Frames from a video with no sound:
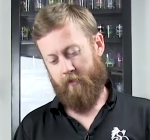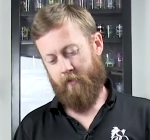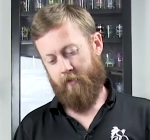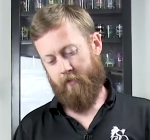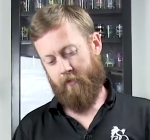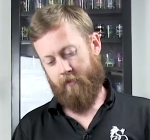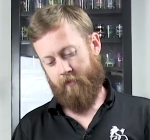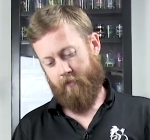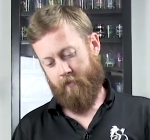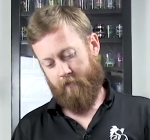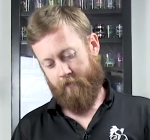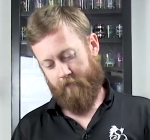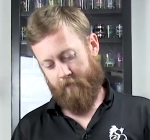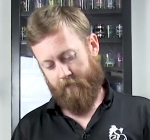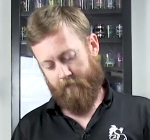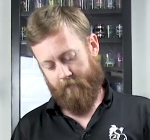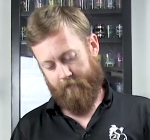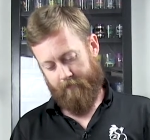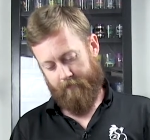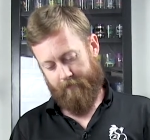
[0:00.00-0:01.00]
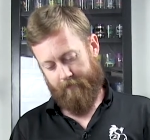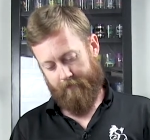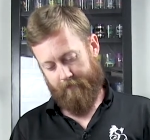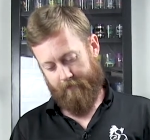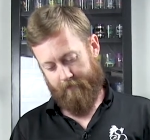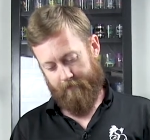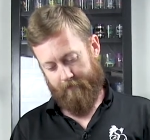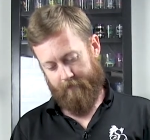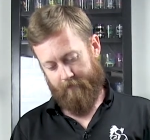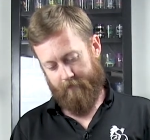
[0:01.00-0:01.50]

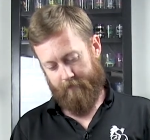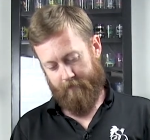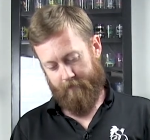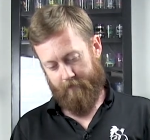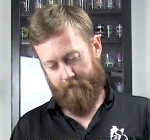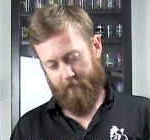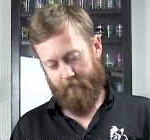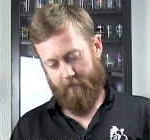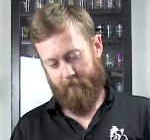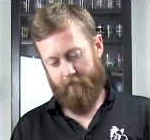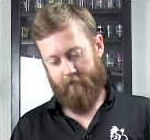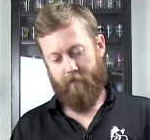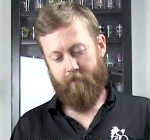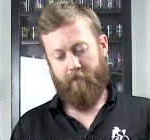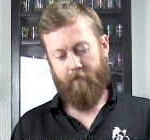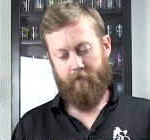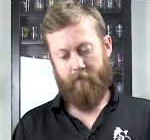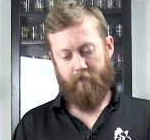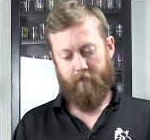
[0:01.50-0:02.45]
Nobody speaks.